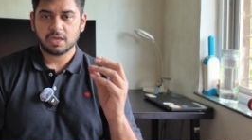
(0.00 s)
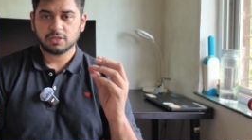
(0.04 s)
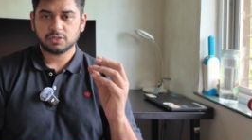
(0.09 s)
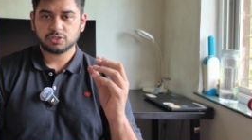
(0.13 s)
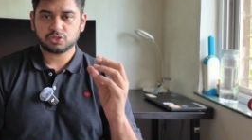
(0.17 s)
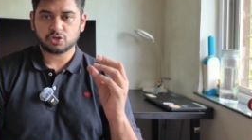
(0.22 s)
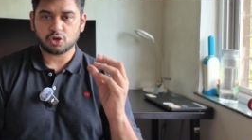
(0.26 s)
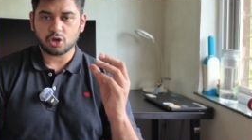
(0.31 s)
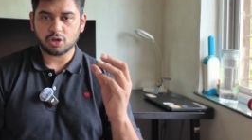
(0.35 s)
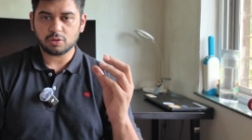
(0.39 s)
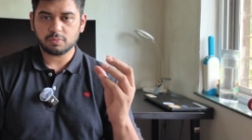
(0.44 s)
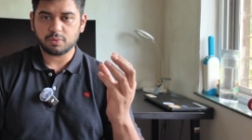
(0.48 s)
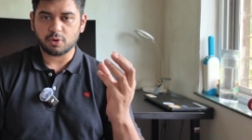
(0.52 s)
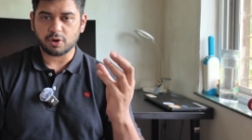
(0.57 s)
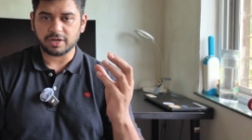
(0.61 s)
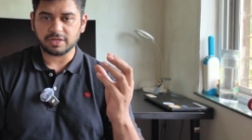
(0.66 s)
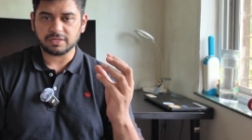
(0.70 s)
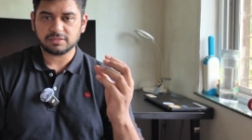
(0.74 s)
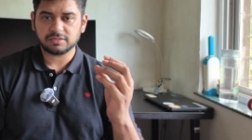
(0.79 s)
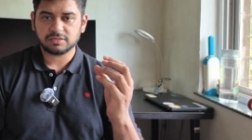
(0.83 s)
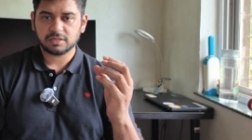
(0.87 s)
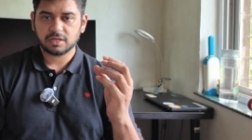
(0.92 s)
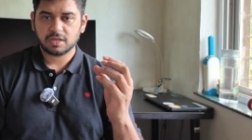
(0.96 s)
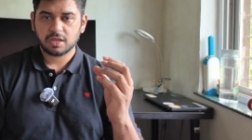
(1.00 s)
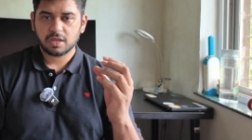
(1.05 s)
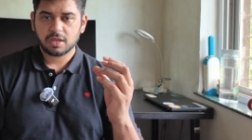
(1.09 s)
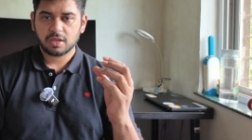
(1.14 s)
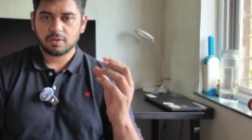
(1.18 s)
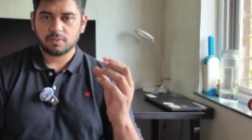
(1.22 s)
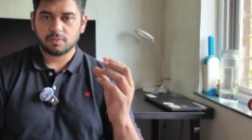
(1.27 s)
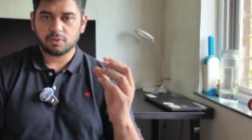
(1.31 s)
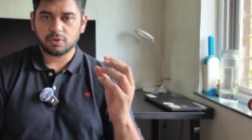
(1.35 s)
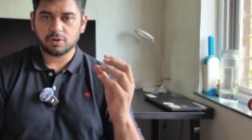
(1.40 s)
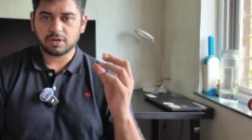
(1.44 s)
strong points,
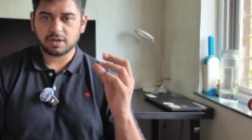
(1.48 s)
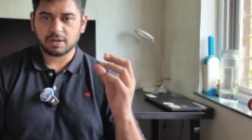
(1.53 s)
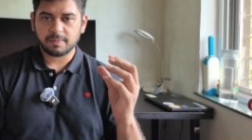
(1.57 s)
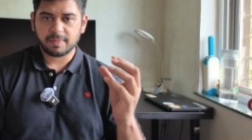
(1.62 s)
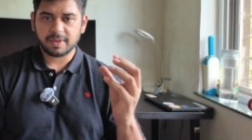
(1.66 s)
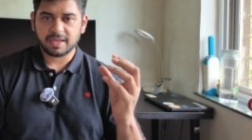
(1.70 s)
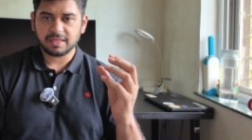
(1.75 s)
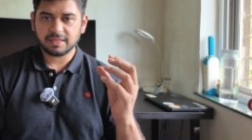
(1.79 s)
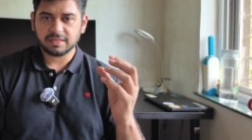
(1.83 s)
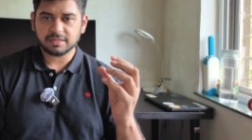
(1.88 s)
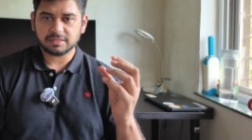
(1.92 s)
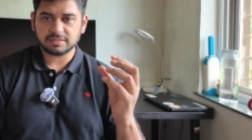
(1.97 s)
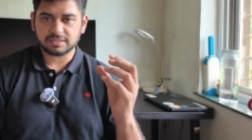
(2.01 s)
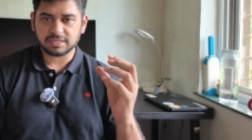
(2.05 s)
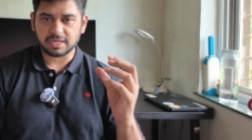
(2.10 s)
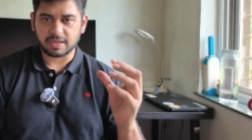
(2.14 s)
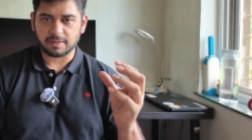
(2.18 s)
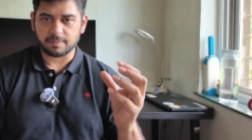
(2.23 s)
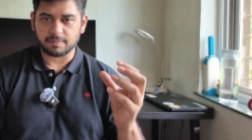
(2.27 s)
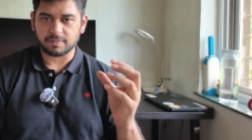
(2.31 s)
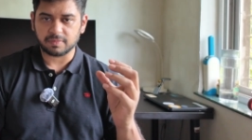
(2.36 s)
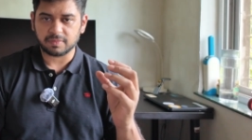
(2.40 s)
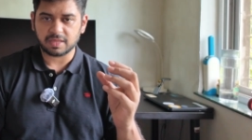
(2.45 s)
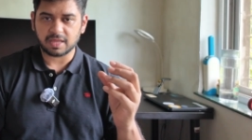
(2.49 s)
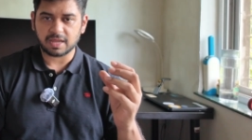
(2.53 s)
would remain the same.